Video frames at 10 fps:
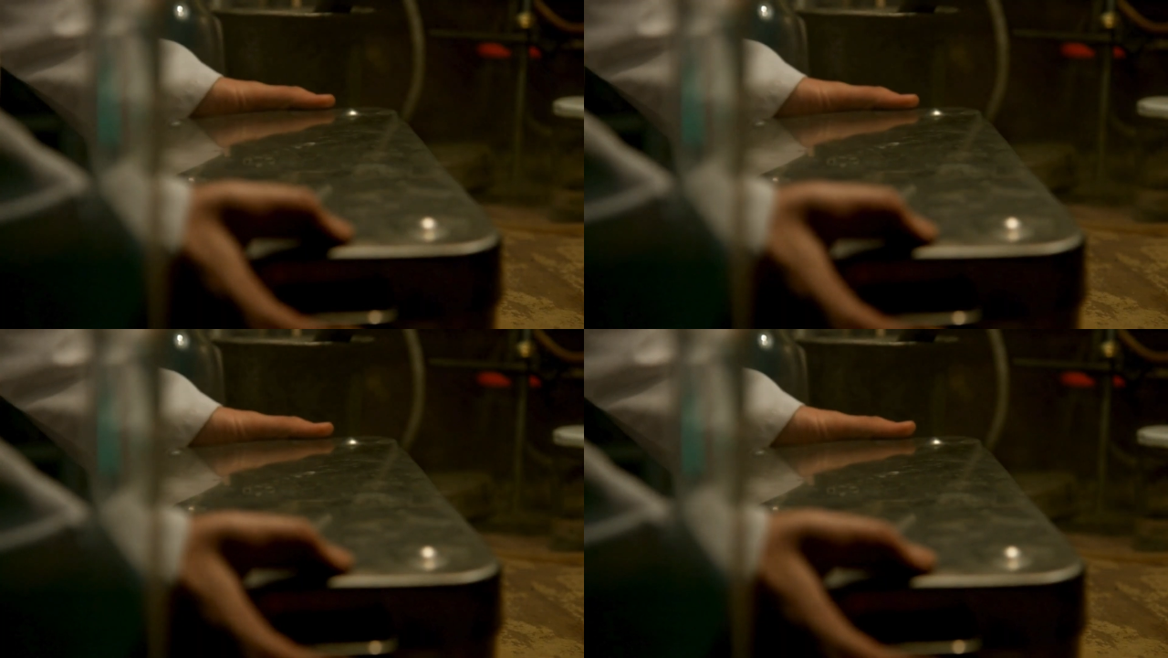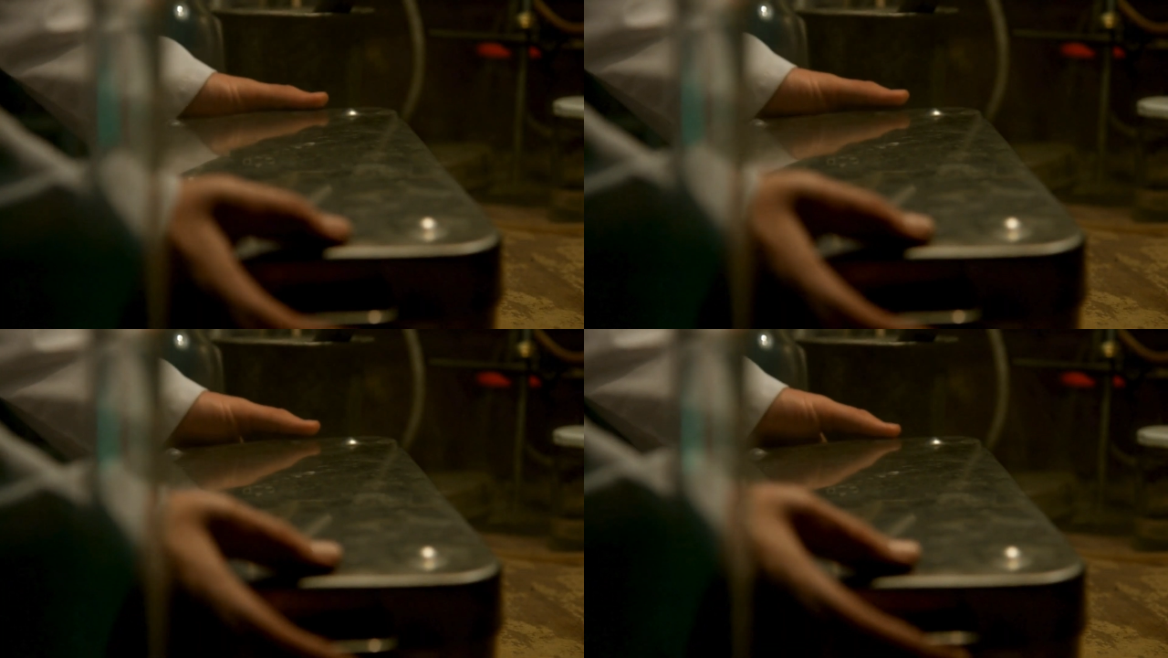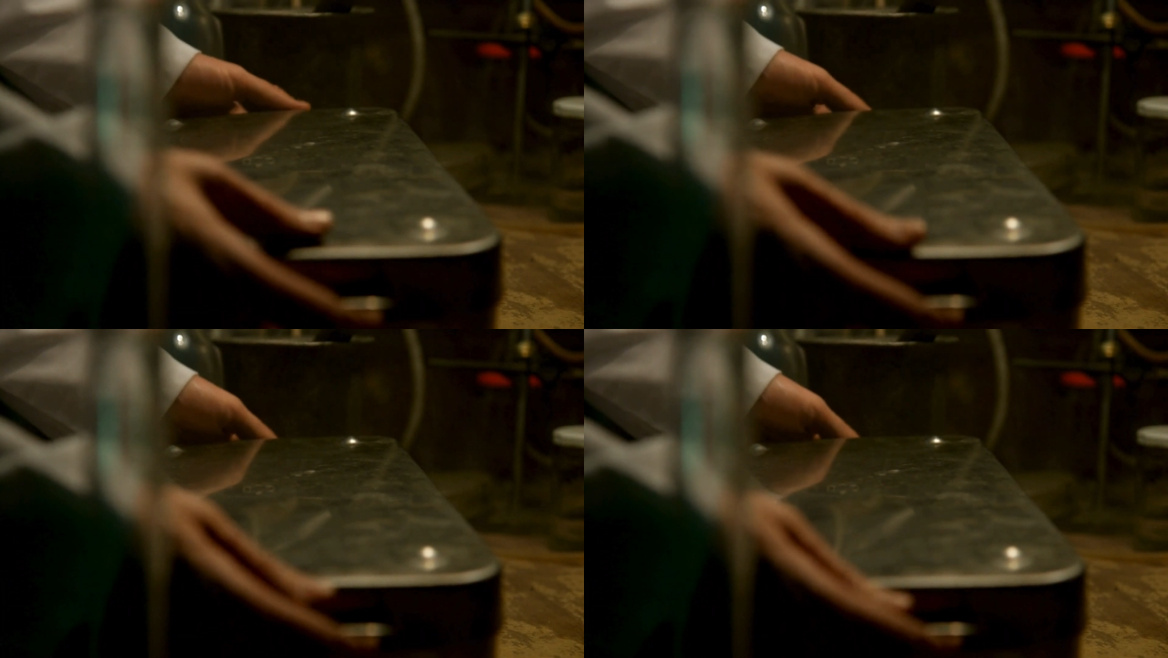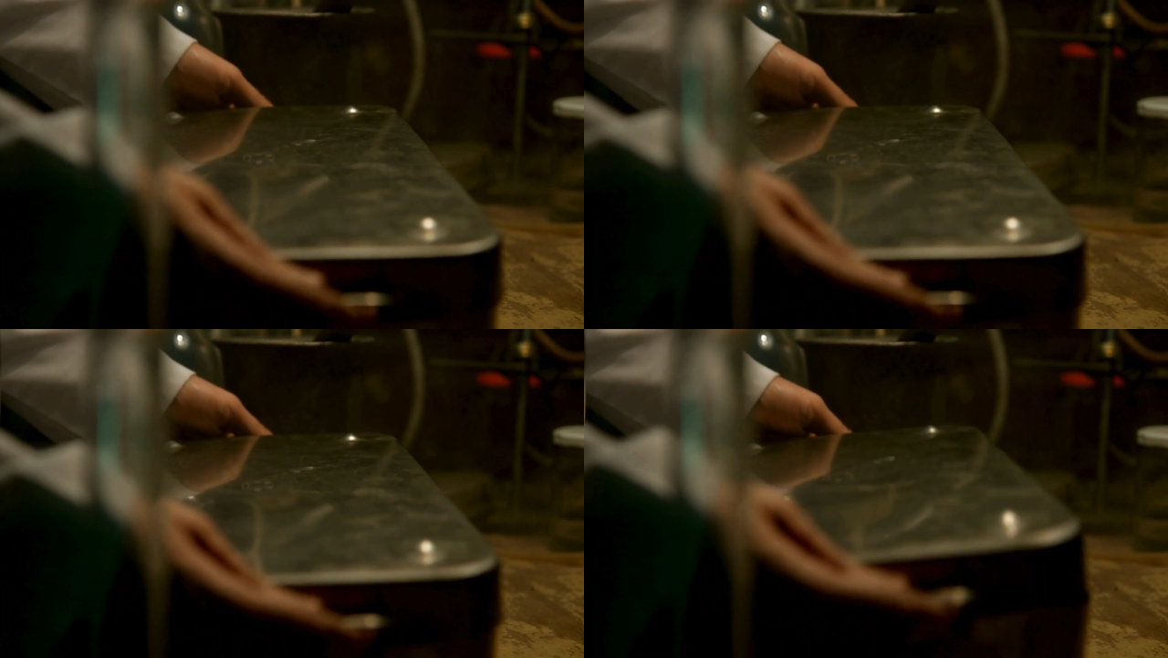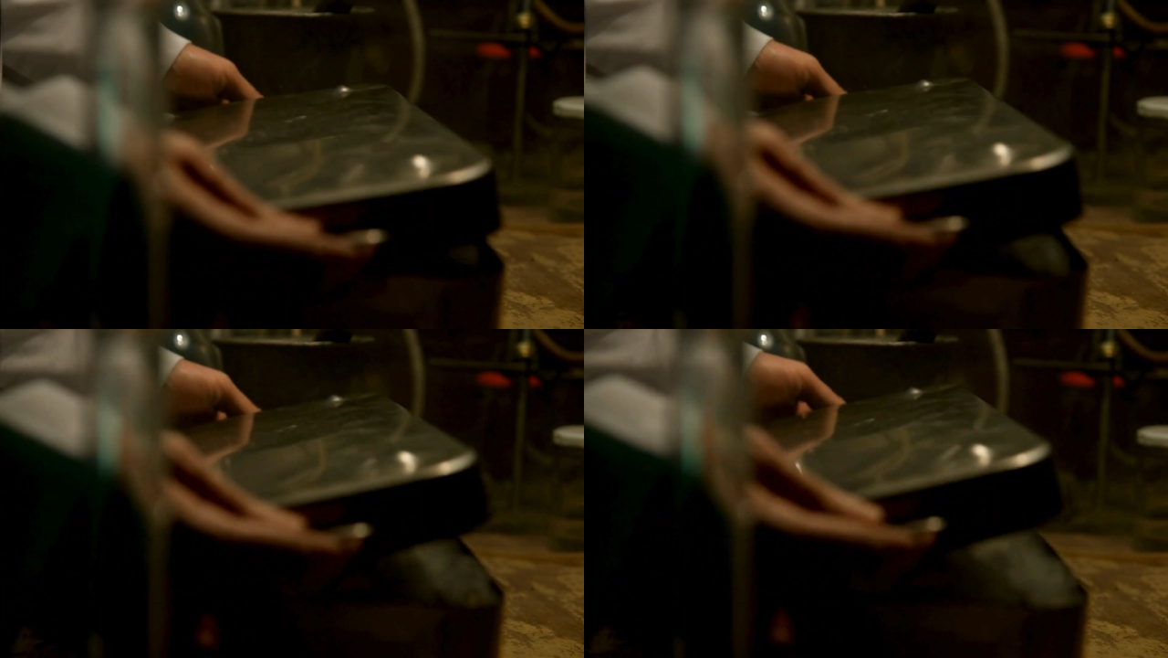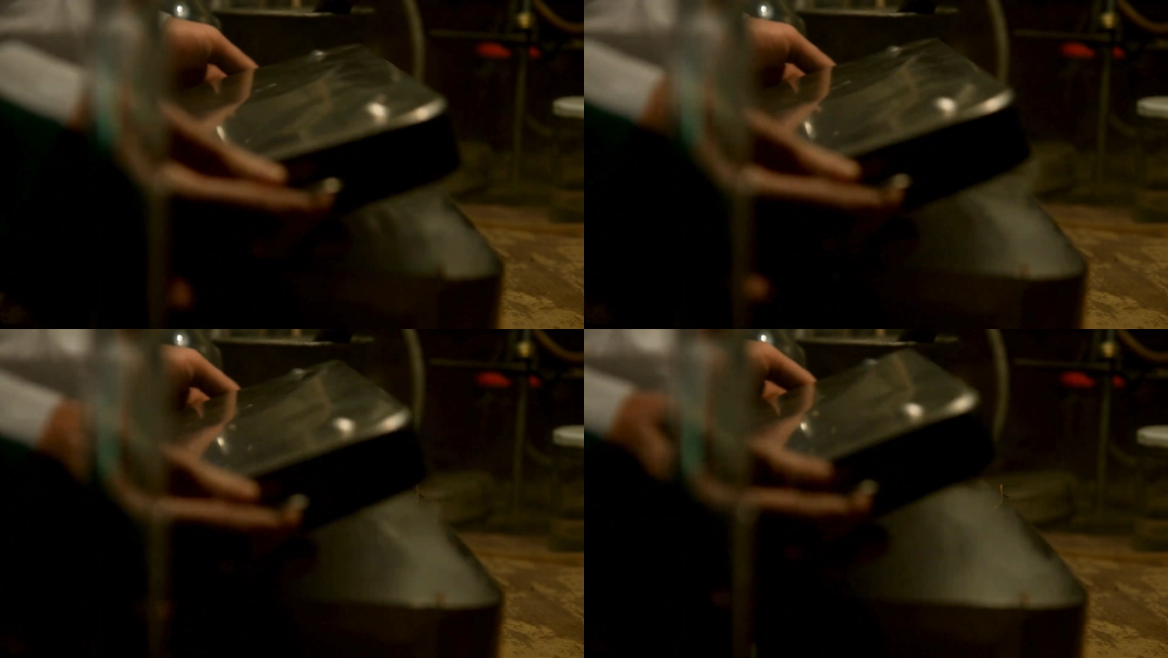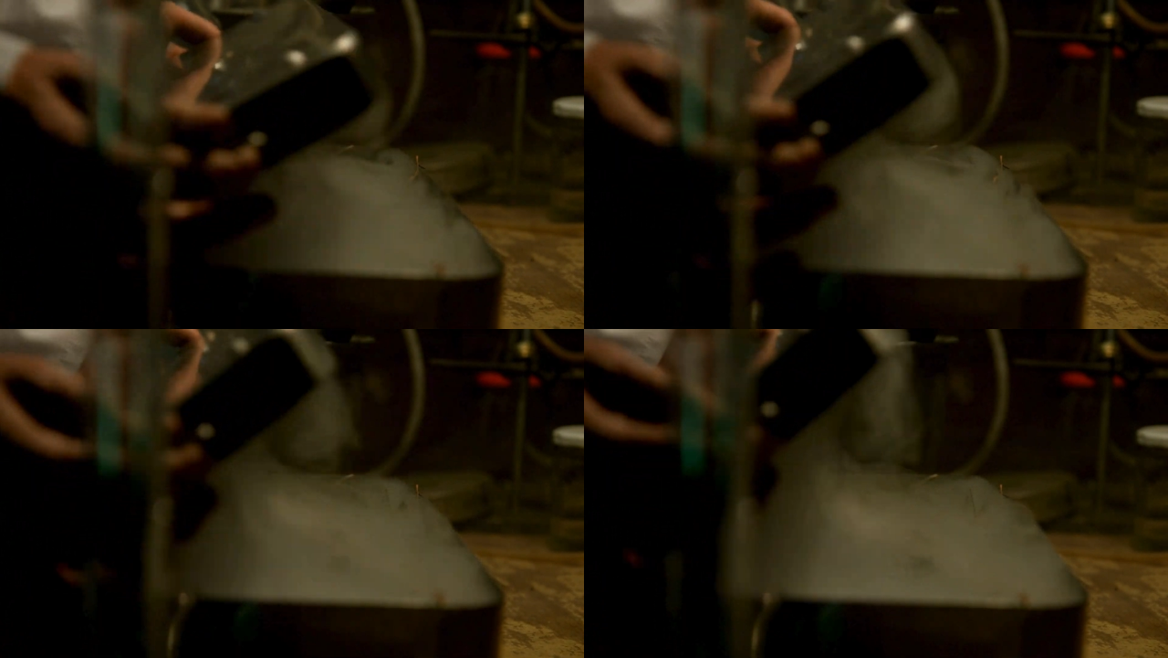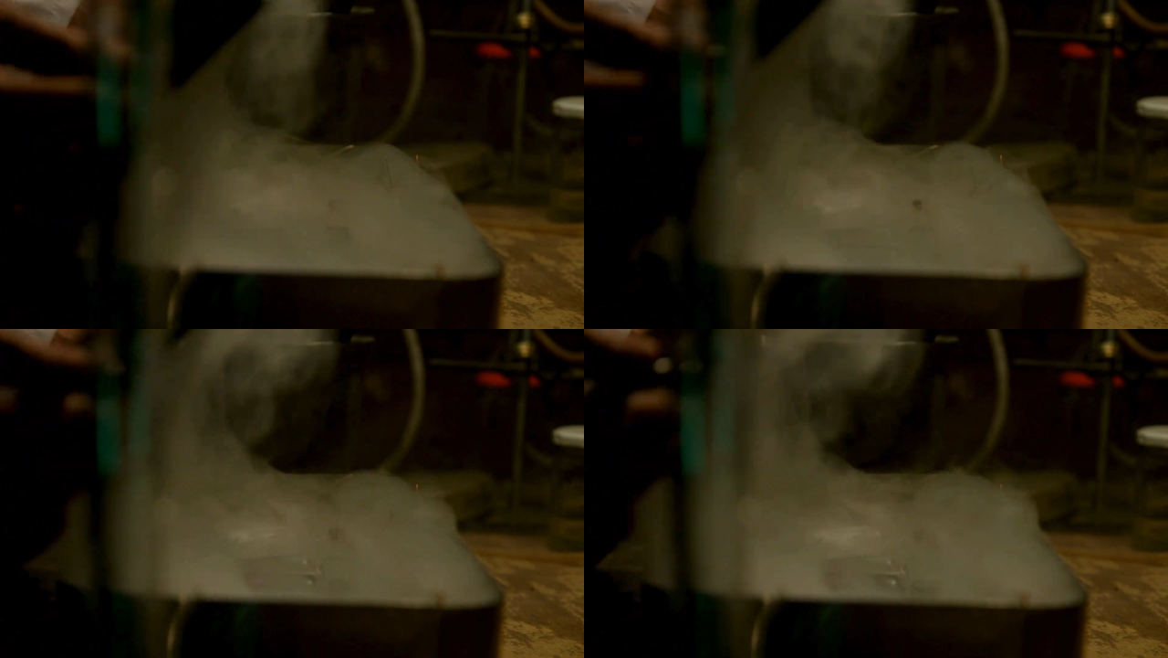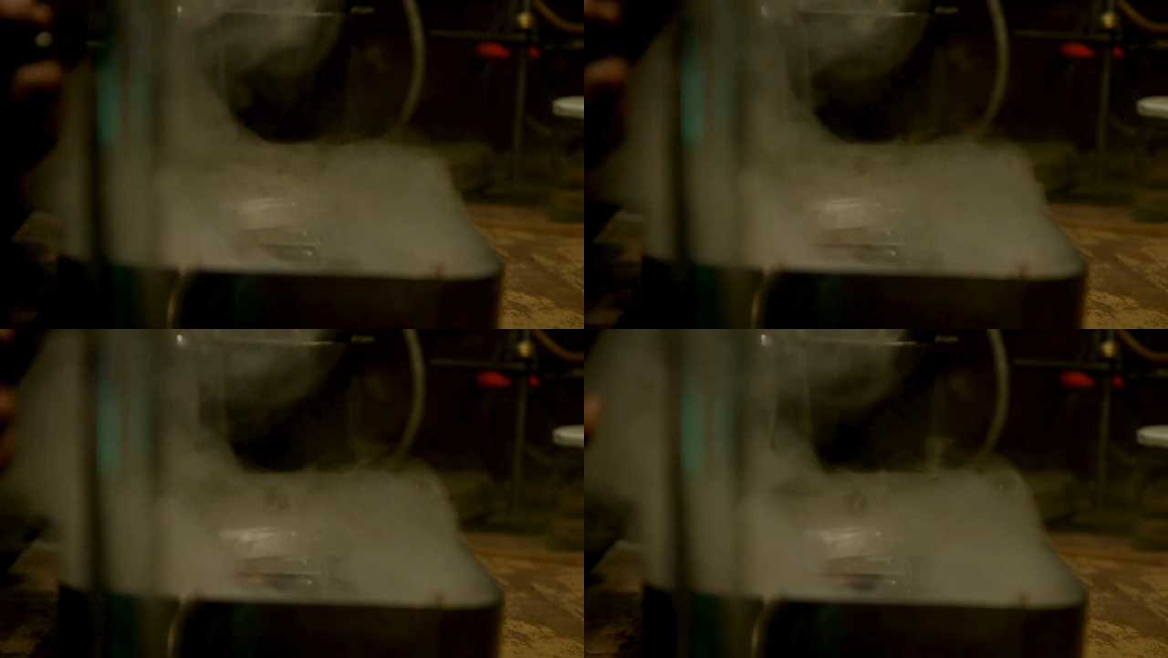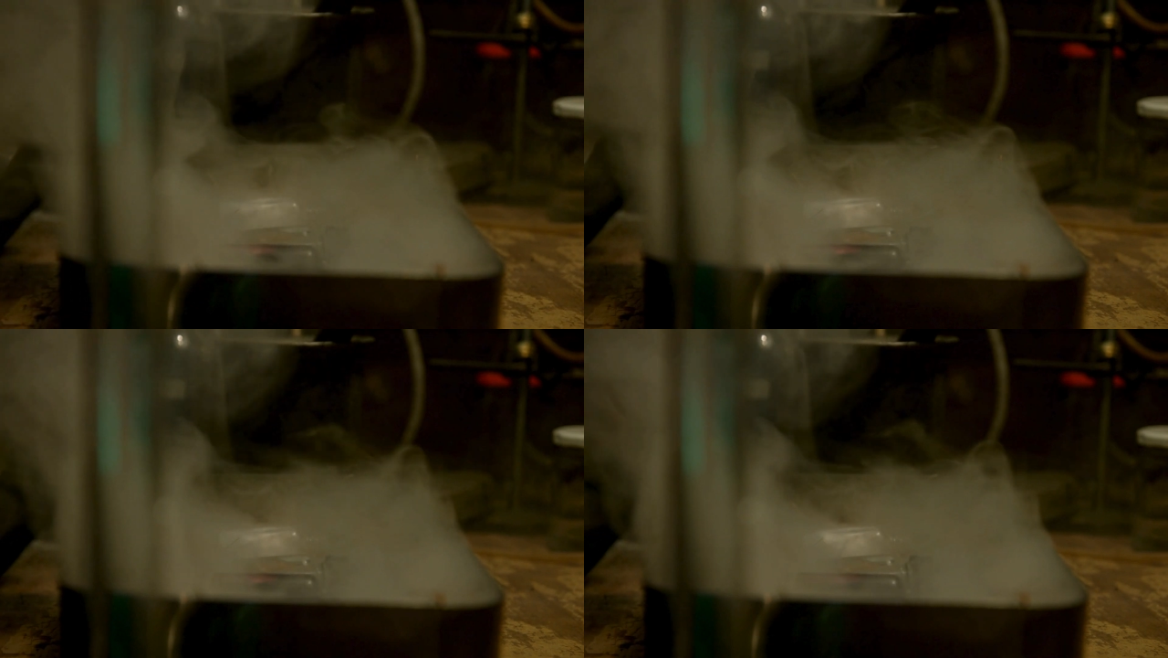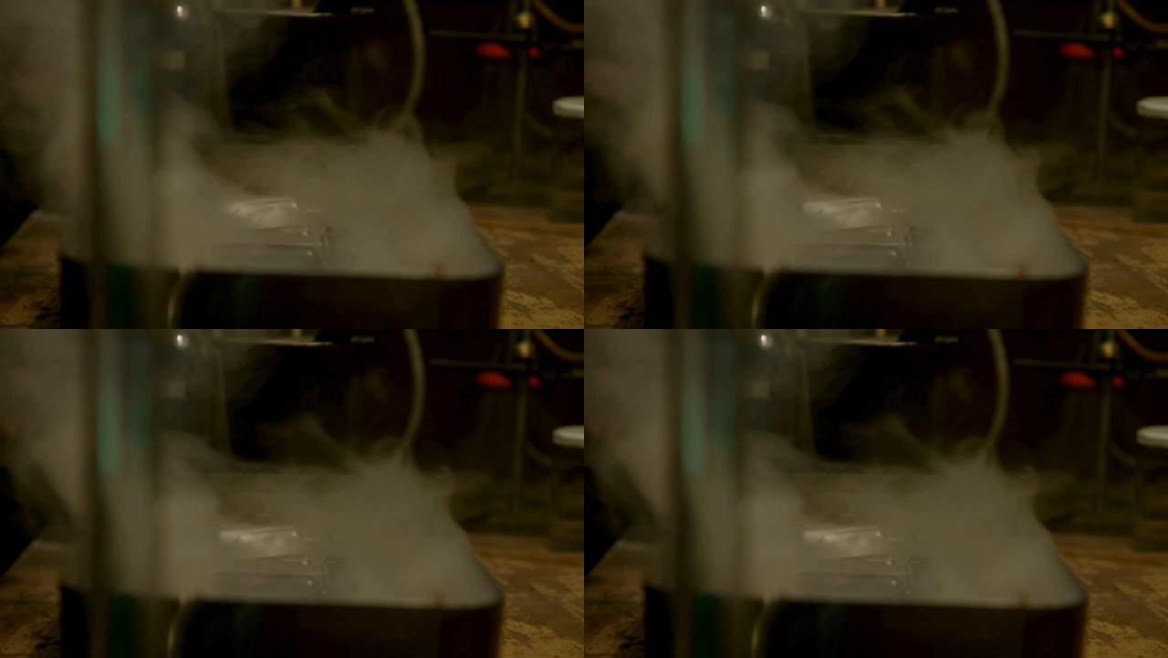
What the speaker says: Nobody's mouth can be seen.